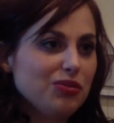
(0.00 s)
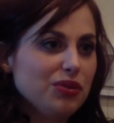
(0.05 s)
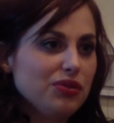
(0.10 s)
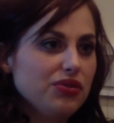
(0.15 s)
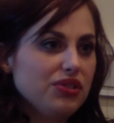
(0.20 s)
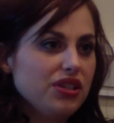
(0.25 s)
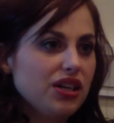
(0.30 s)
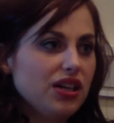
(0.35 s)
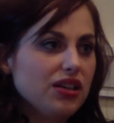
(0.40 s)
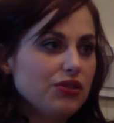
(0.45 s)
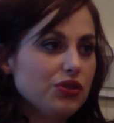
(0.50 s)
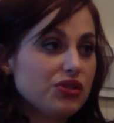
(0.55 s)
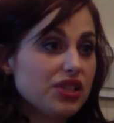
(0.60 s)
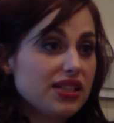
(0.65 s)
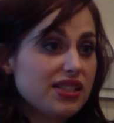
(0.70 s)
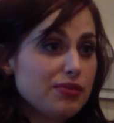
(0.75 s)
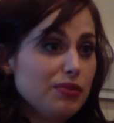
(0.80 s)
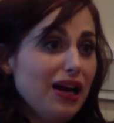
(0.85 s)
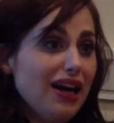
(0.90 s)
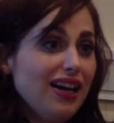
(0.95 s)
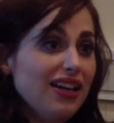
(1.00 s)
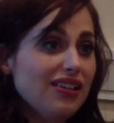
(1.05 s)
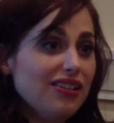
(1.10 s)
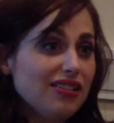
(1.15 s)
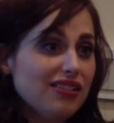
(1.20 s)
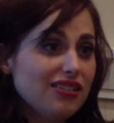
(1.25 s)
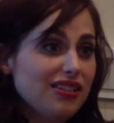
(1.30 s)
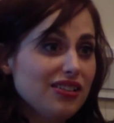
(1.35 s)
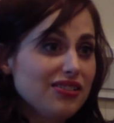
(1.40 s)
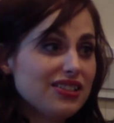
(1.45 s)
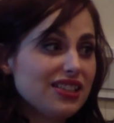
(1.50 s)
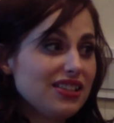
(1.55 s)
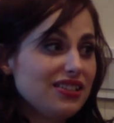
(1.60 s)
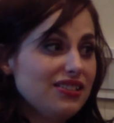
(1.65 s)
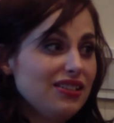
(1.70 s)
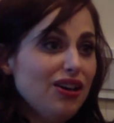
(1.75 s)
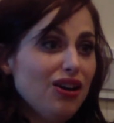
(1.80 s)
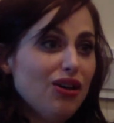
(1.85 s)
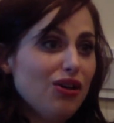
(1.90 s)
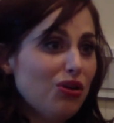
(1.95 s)
And photographers like smile. I was like,
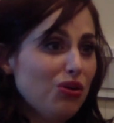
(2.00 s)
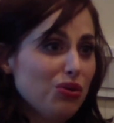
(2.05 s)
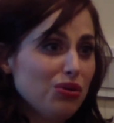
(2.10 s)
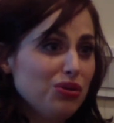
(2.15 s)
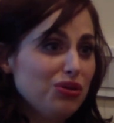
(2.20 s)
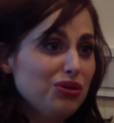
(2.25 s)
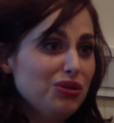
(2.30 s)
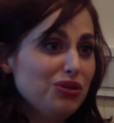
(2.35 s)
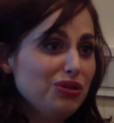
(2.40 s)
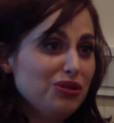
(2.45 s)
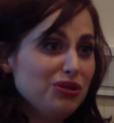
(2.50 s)
no.